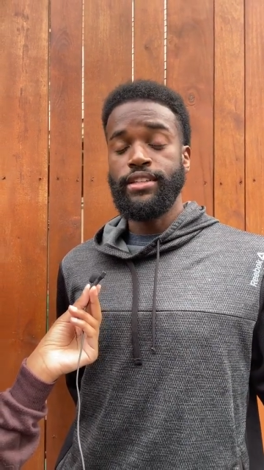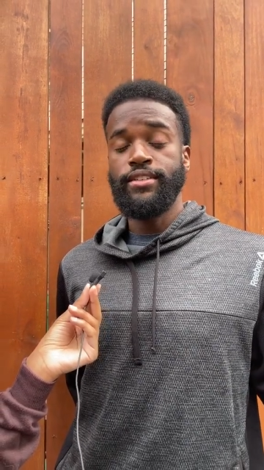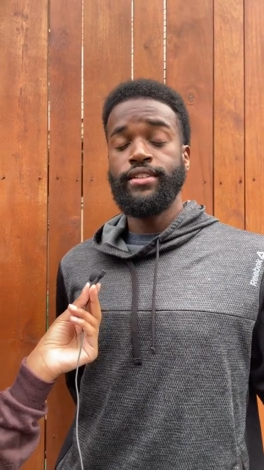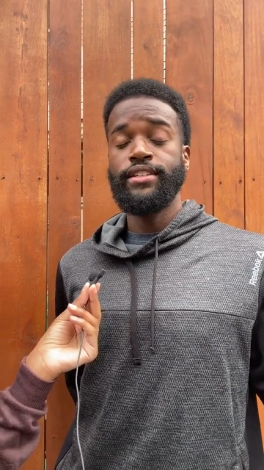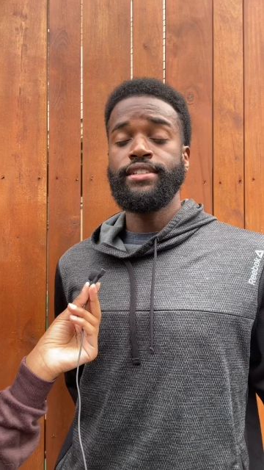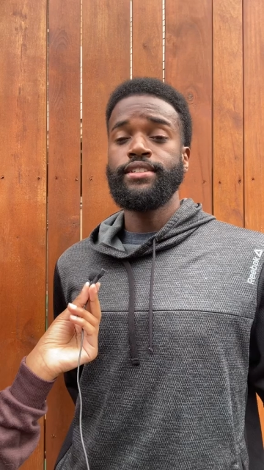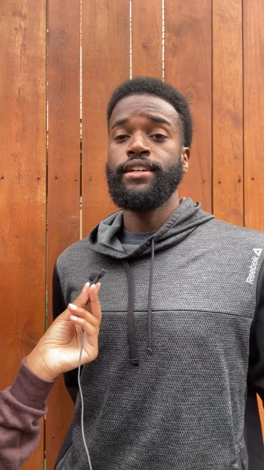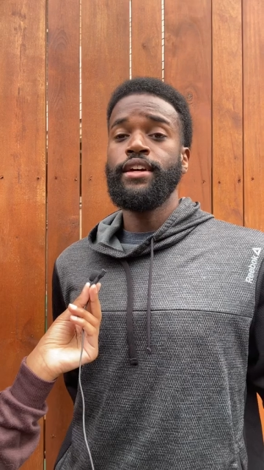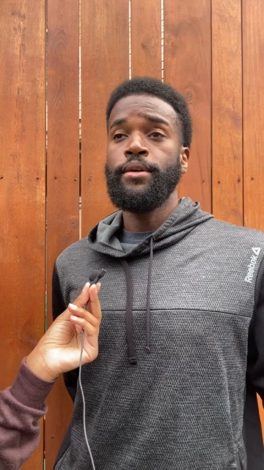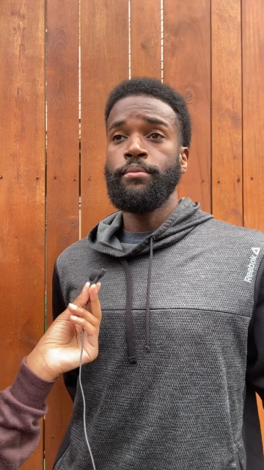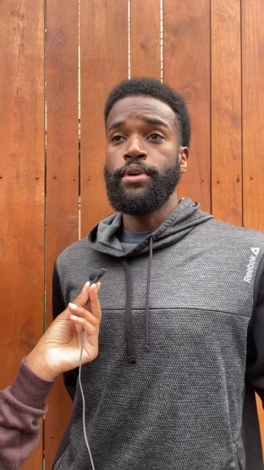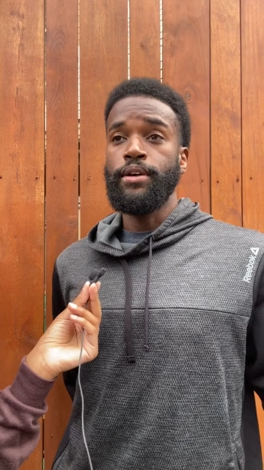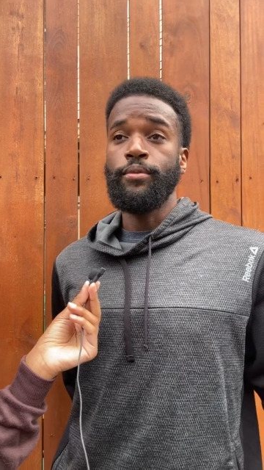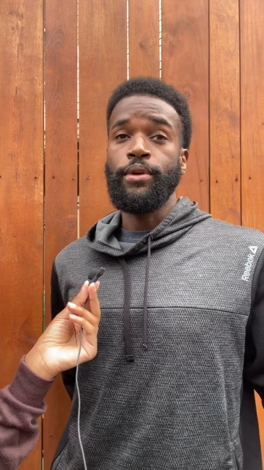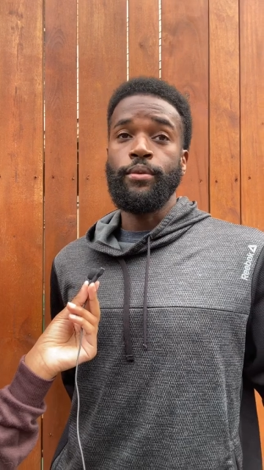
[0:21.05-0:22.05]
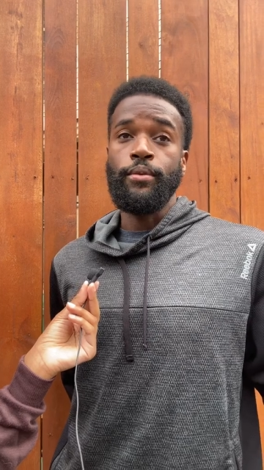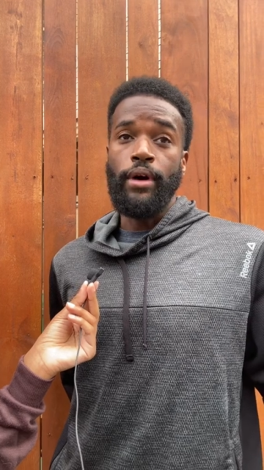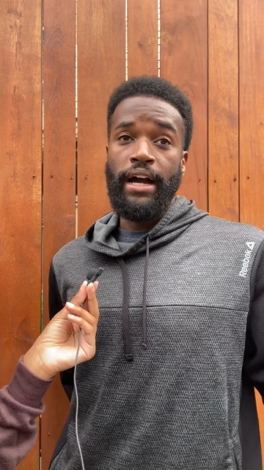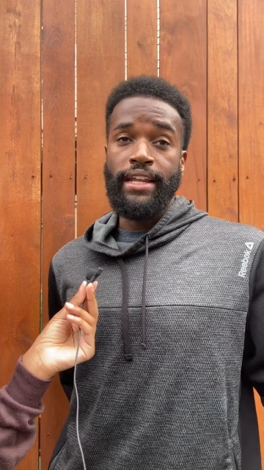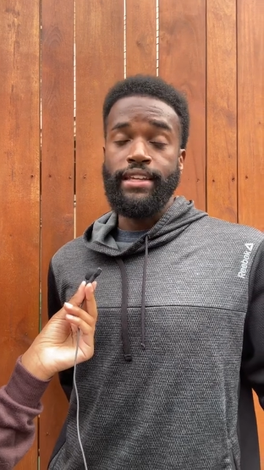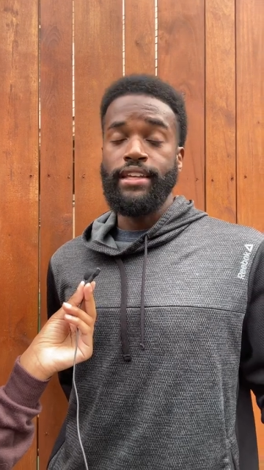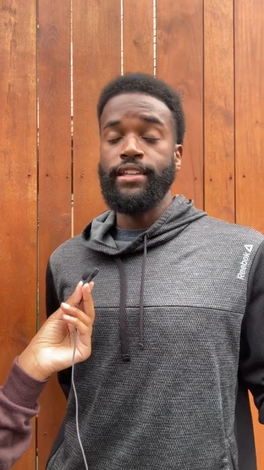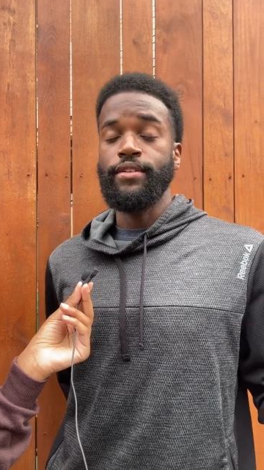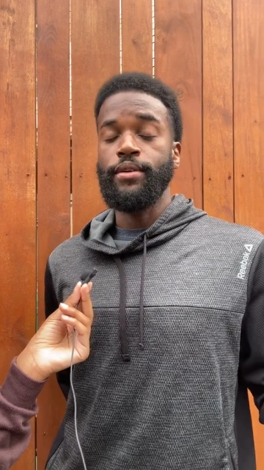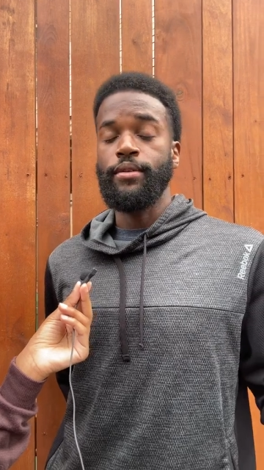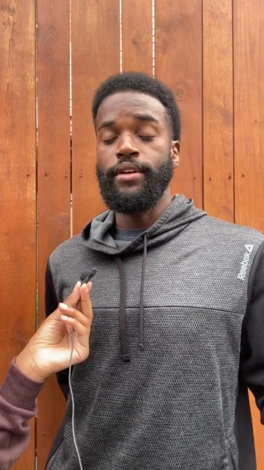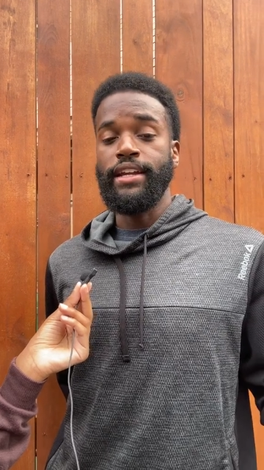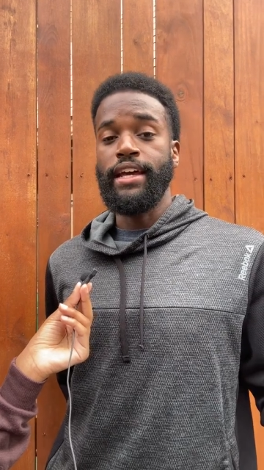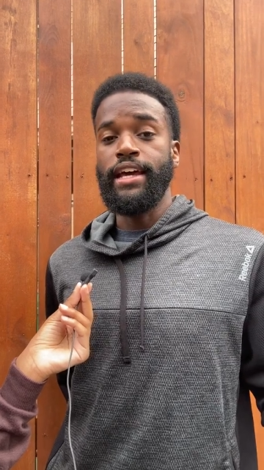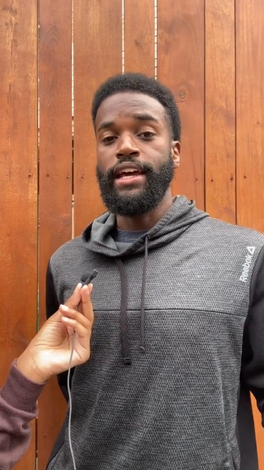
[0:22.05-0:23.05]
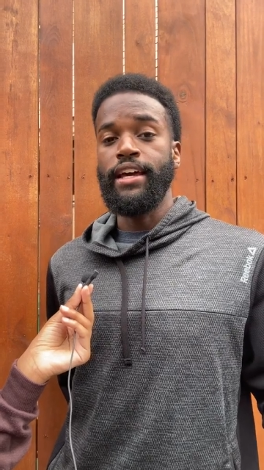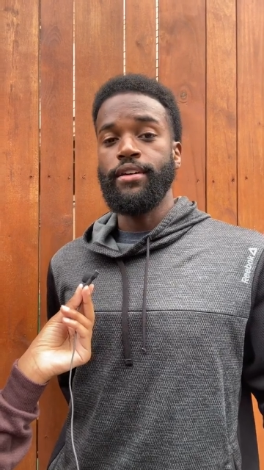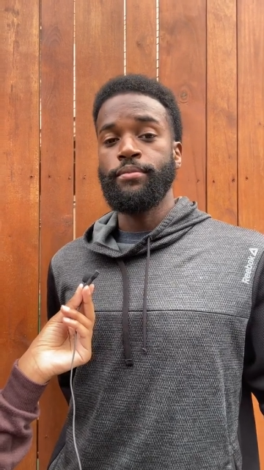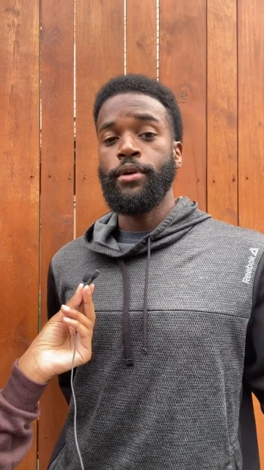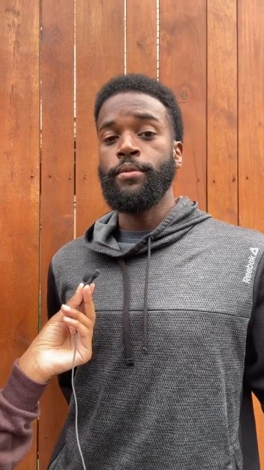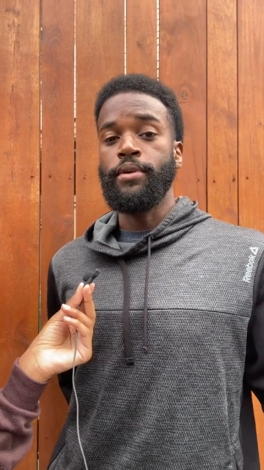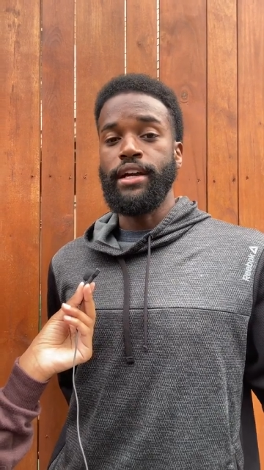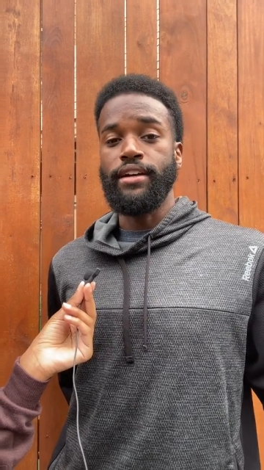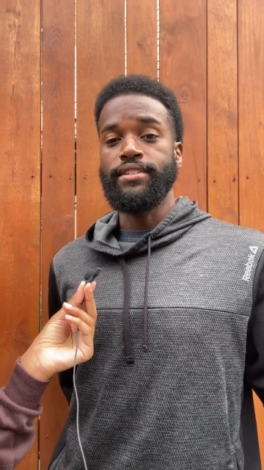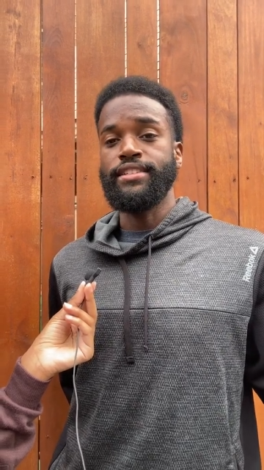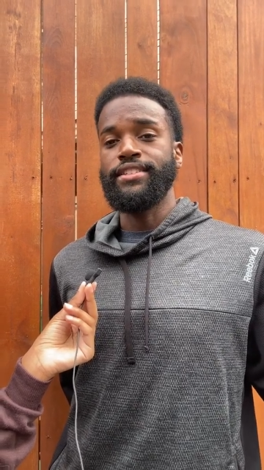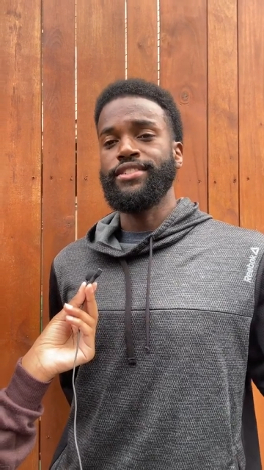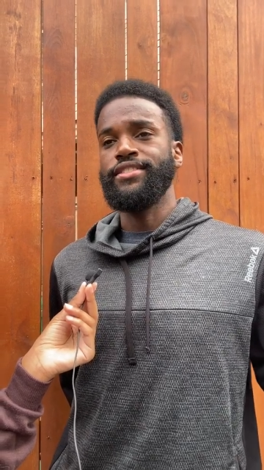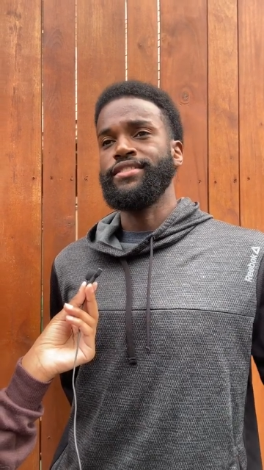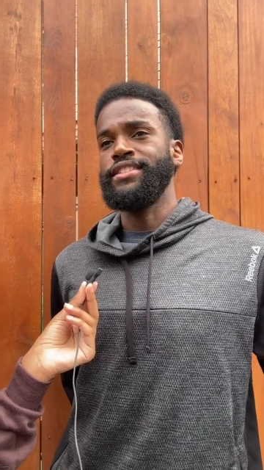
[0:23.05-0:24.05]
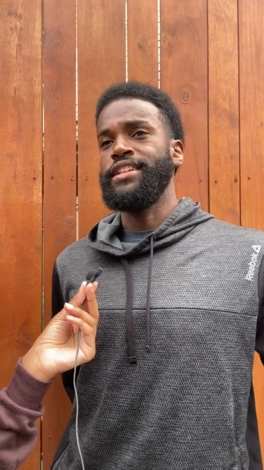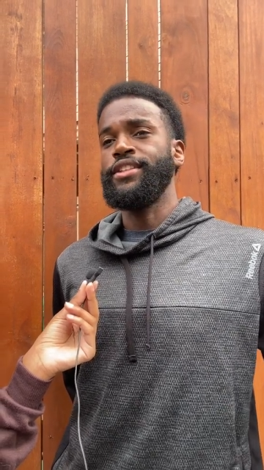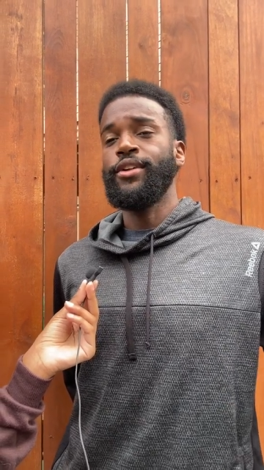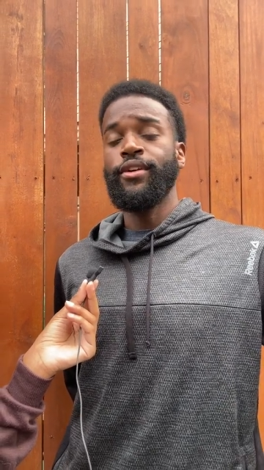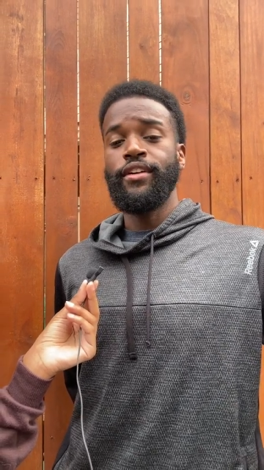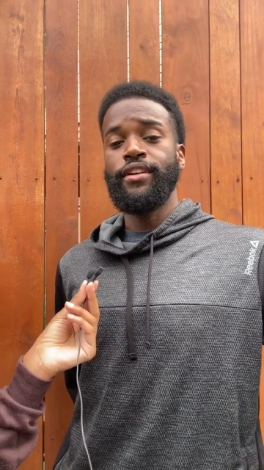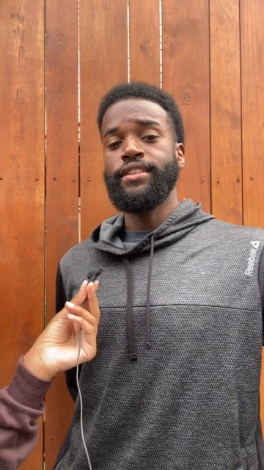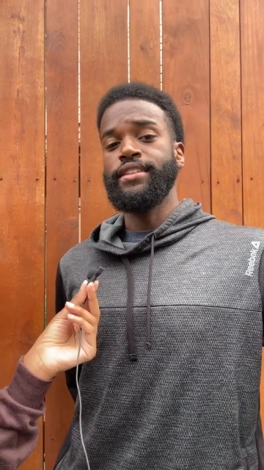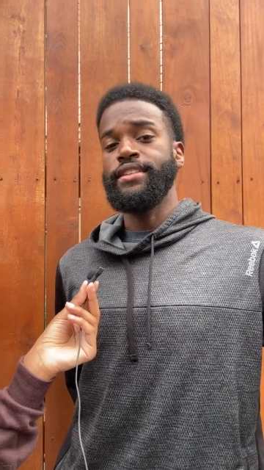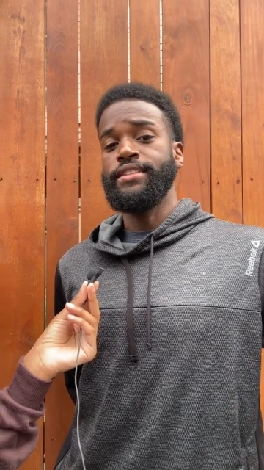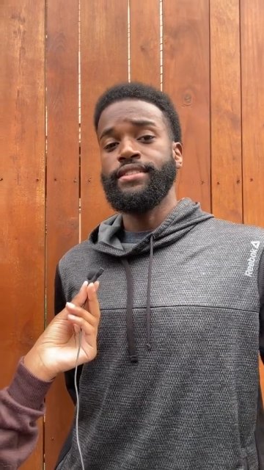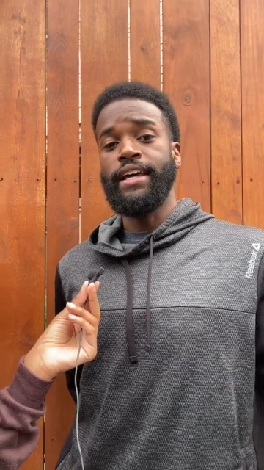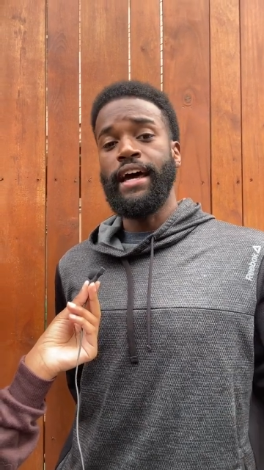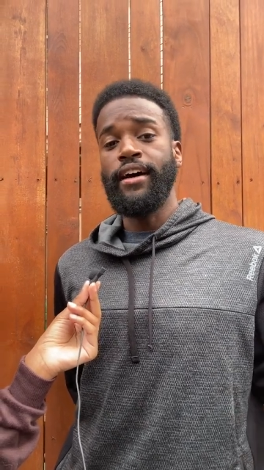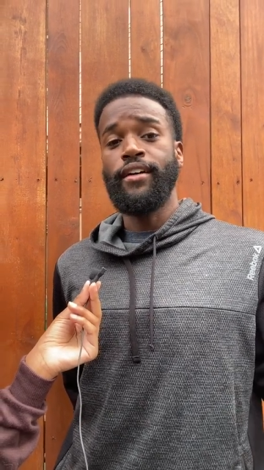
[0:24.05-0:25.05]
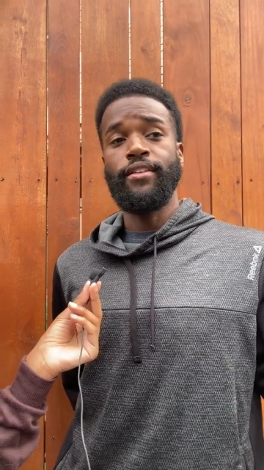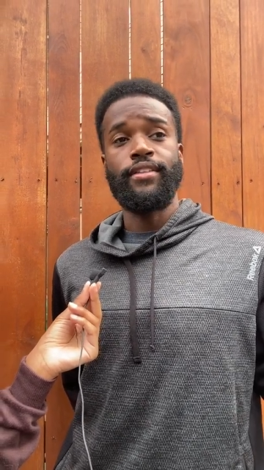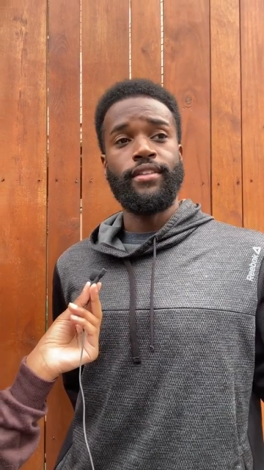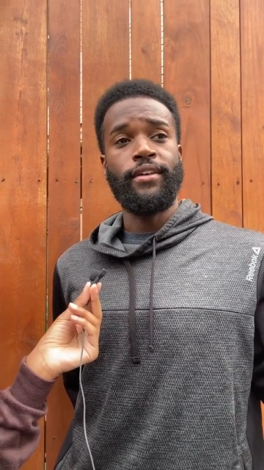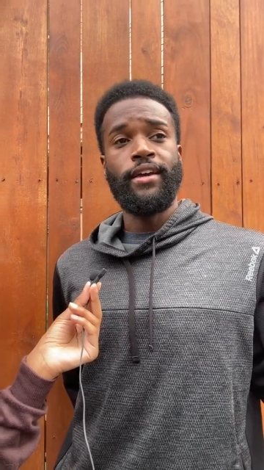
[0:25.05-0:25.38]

Louis, but we ideally would want to have purple air sensors in the north and the south,